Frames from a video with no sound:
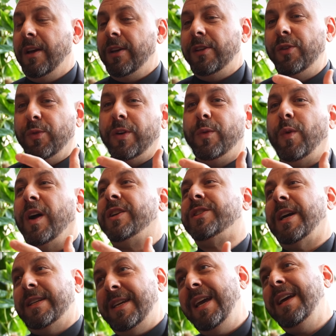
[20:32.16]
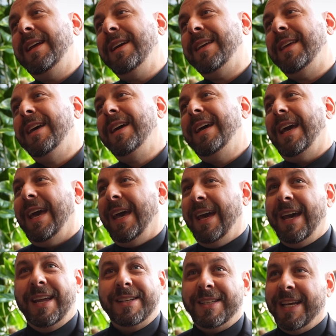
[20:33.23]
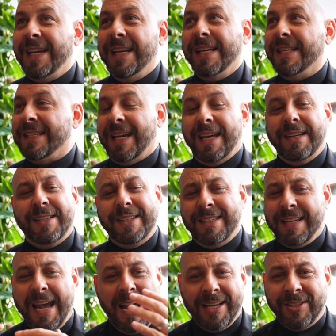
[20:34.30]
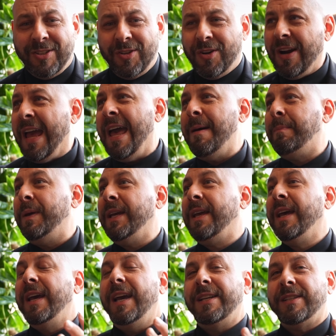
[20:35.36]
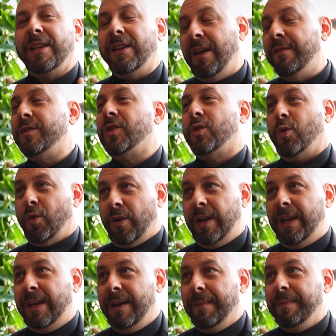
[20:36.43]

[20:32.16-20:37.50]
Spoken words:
You can watch Titanic, and it is a disaster epic. It's a love story.